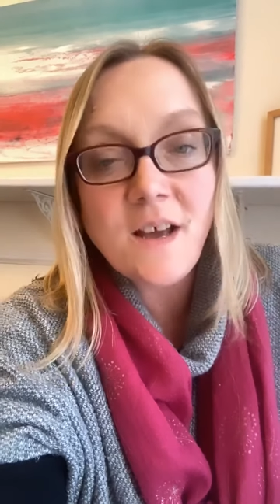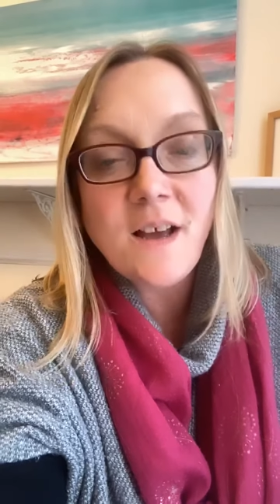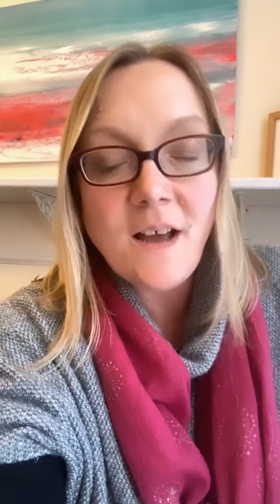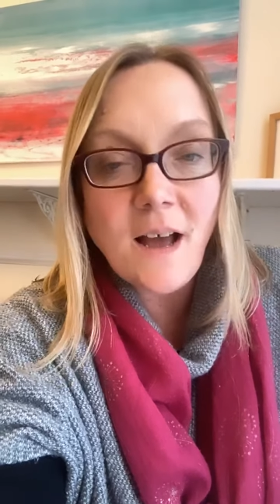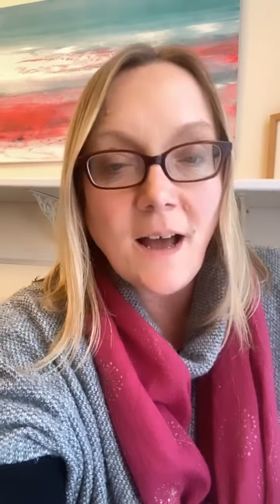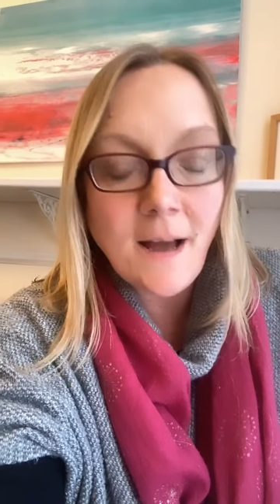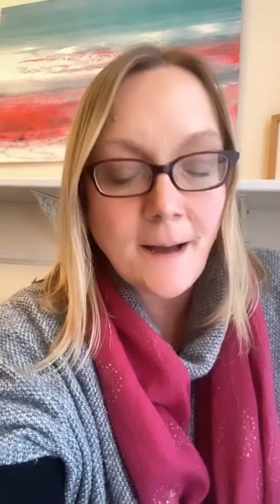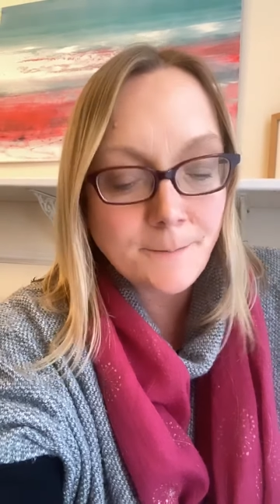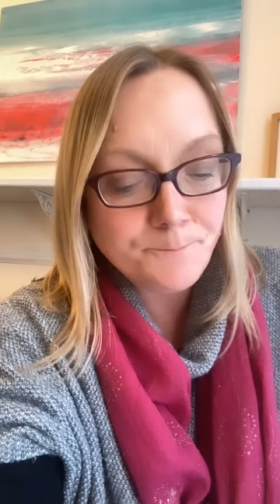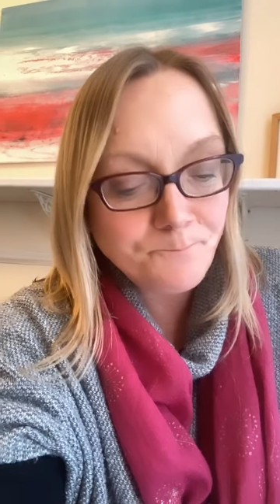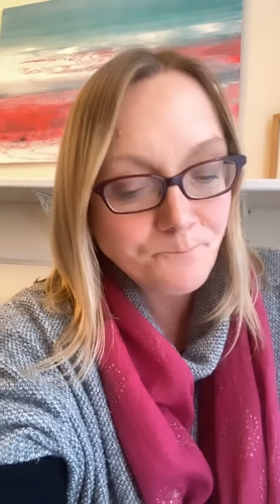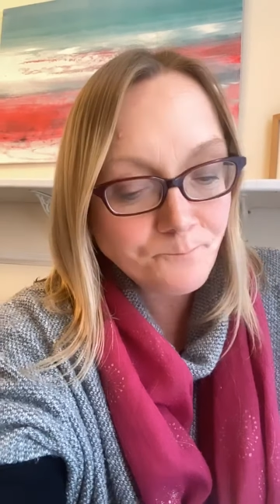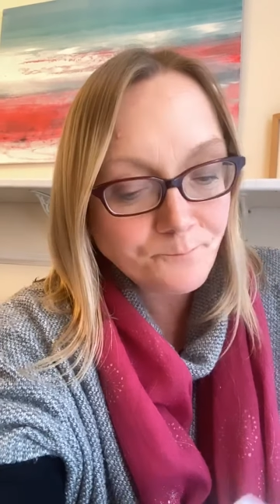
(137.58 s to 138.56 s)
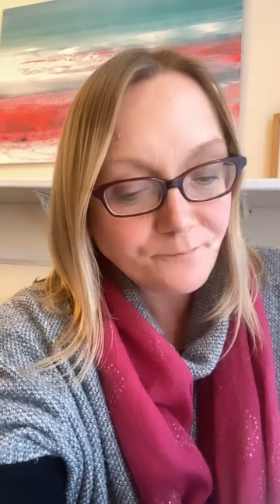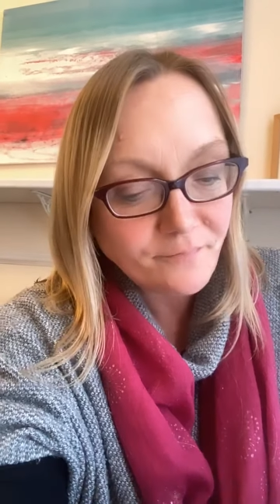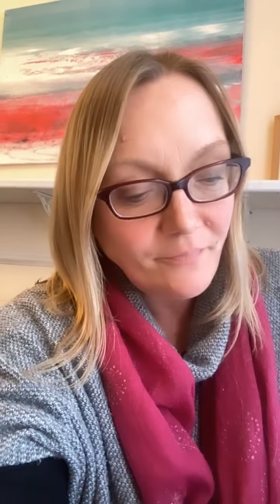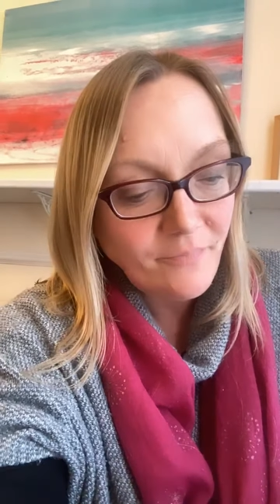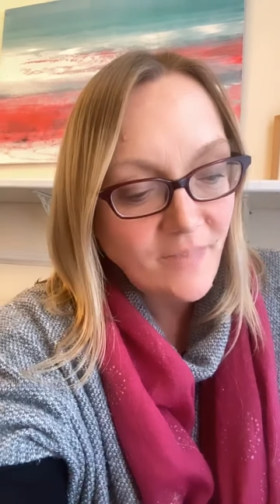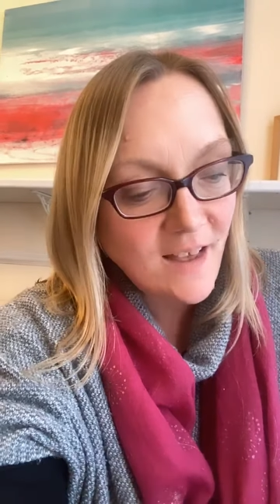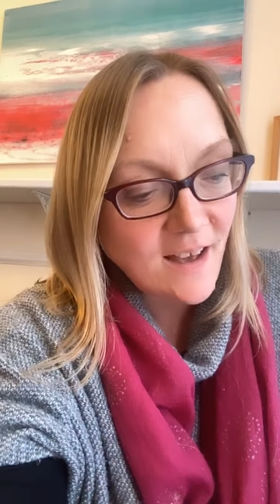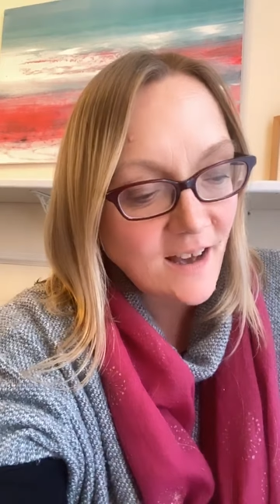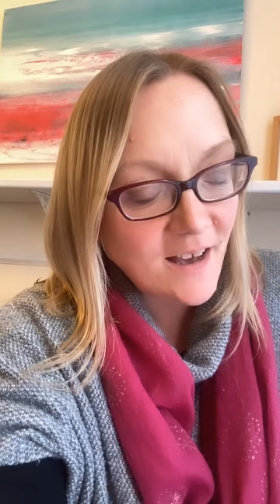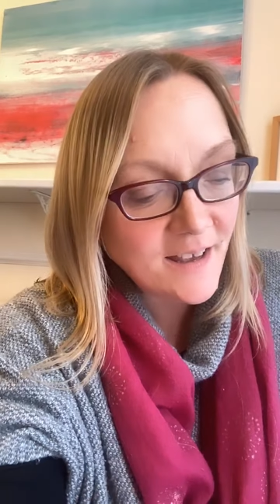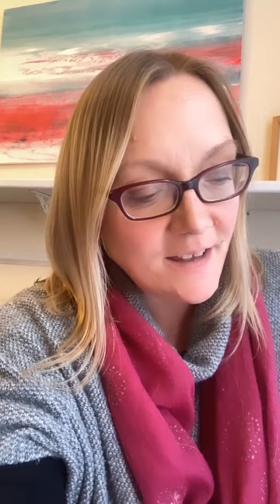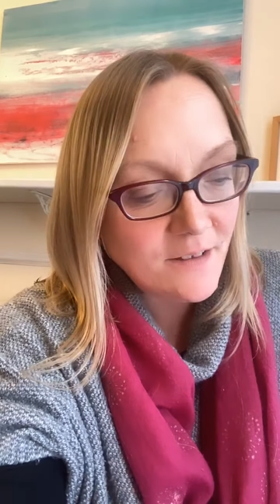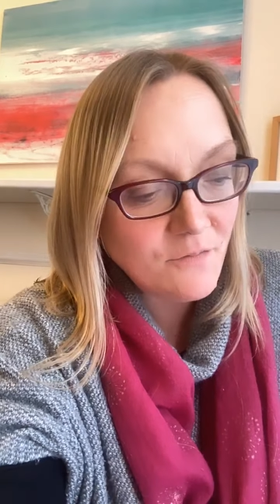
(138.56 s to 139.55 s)

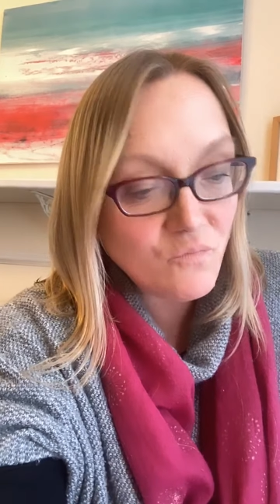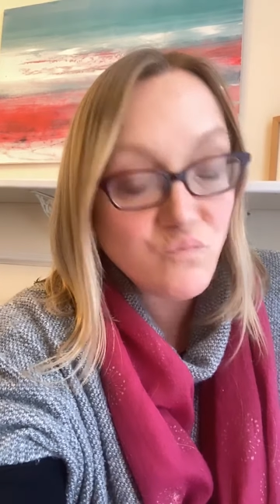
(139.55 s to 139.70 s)
I